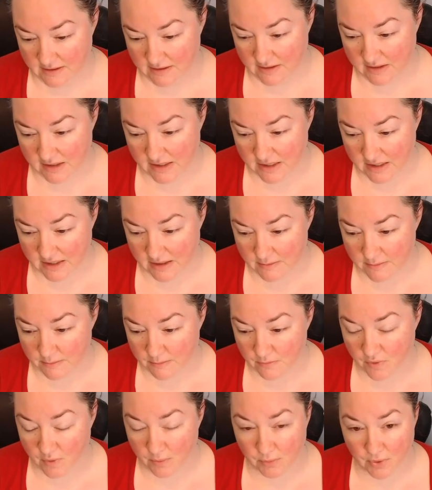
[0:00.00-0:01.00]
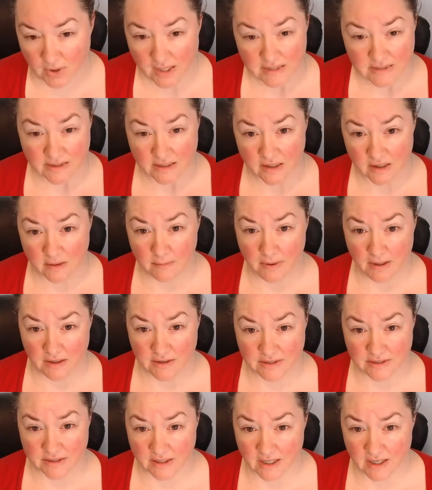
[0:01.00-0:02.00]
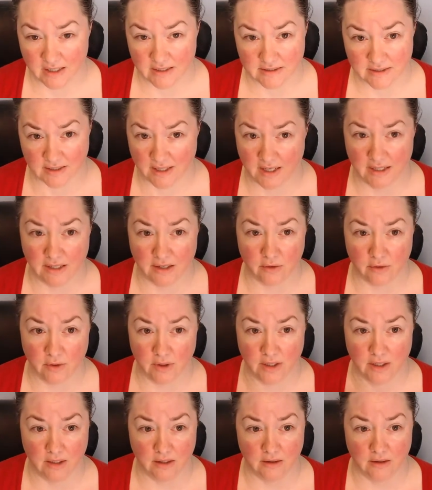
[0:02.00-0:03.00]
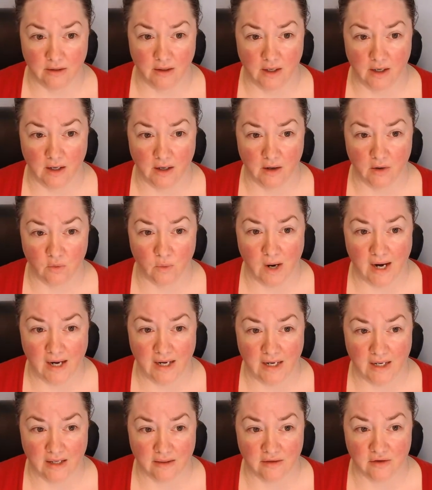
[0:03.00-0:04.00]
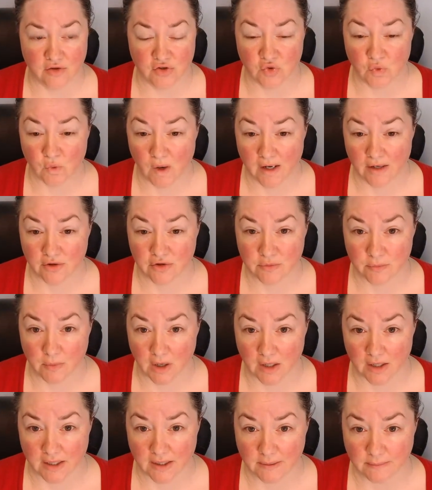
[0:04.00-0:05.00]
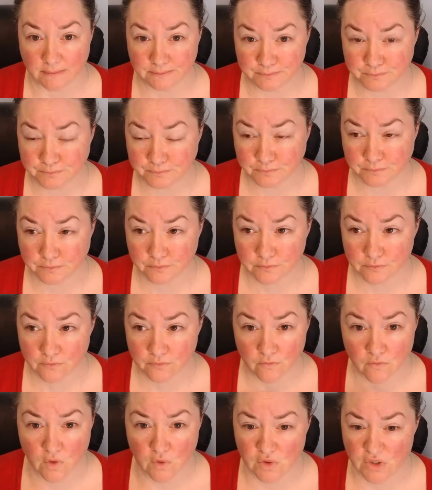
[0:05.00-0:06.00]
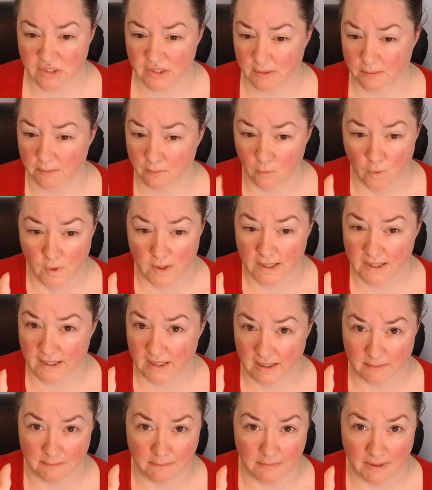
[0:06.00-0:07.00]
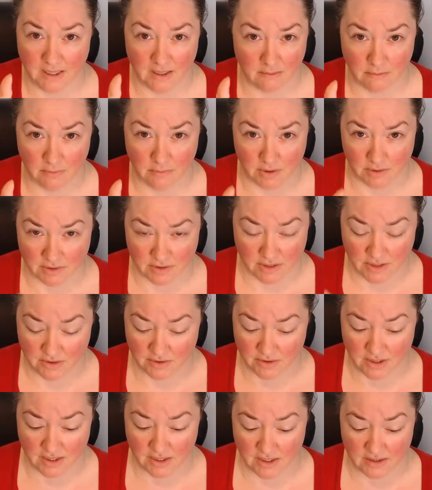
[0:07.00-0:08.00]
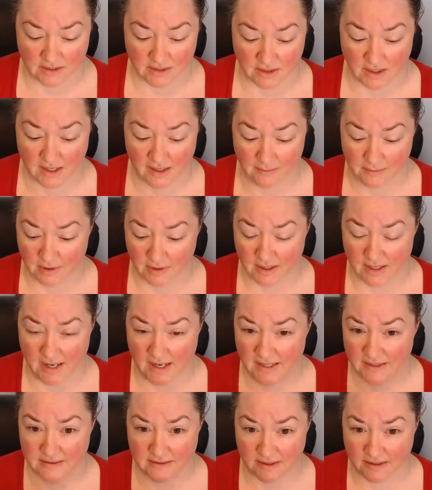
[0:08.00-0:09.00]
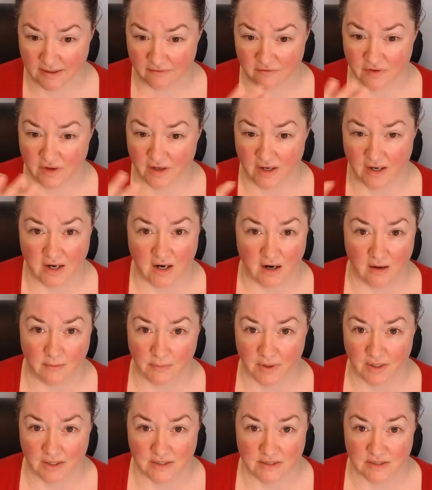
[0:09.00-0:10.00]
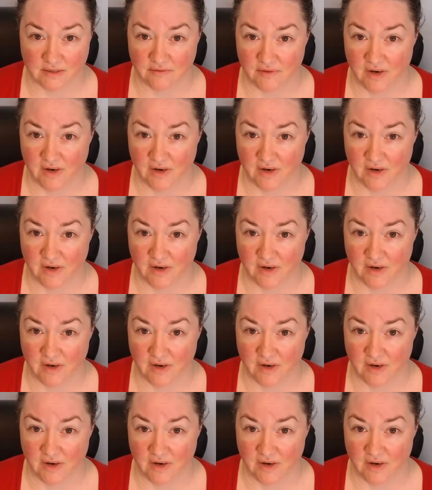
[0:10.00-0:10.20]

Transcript: the the pricing comparison guides. Like I know in uh, writing, there's Writer's Market, which is a really big book that you can get at the library. It has like a very comprehensive